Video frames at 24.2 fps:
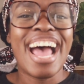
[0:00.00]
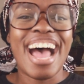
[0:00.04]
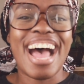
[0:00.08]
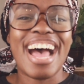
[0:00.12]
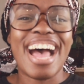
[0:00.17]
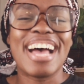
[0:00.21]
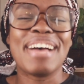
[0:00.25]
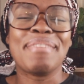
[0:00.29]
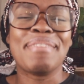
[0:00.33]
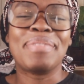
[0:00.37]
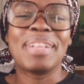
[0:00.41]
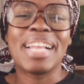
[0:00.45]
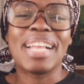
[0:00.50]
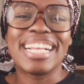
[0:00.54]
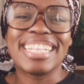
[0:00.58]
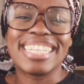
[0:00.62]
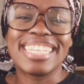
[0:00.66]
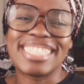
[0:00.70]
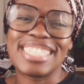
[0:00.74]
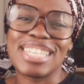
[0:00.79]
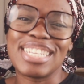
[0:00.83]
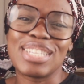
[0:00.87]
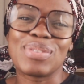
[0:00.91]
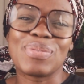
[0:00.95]

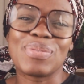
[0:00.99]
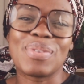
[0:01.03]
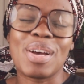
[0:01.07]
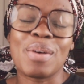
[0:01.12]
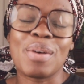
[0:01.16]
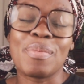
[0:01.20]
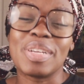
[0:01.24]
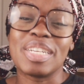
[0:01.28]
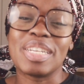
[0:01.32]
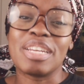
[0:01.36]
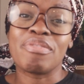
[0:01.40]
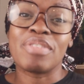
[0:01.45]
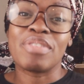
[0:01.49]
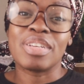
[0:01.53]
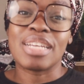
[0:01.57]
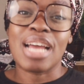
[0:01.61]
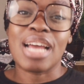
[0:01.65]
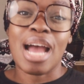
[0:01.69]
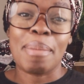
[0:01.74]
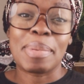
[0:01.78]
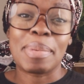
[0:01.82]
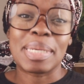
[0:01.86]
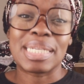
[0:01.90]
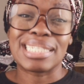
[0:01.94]
playlist as well with different
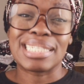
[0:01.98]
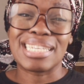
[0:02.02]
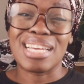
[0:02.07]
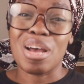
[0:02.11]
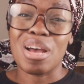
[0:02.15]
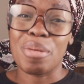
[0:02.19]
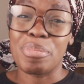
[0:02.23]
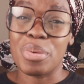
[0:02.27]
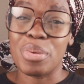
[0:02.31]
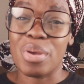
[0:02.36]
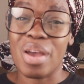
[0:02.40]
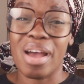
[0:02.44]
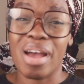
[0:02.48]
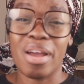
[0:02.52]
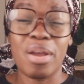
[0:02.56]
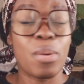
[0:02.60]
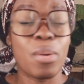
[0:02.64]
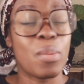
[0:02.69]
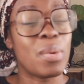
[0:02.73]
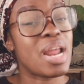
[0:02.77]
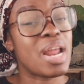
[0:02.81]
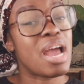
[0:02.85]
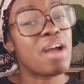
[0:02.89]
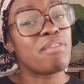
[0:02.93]
topics to help you out
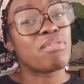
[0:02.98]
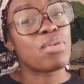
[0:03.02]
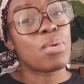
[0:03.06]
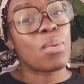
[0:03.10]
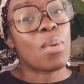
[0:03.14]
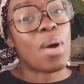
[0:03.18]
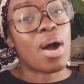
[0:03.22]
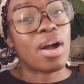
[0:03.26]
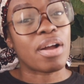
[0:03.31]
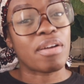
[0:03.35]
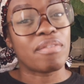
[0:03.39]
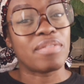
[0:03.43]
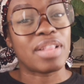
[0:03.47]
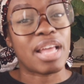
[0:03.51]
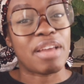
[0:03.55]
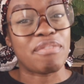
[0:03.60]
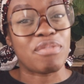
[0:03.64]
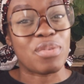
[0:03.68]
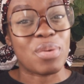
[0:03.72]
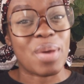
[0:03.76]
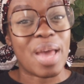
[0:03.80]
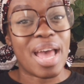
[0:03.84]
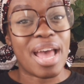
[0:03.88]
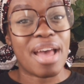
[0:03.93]
in whatever walk of
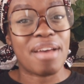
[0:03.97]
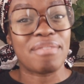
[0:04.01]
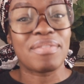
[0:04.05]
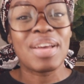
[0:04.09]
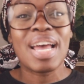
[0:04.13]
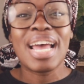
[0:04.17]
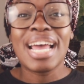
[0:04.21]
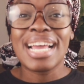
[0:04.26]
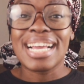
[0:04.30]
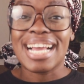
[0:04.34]
life you have.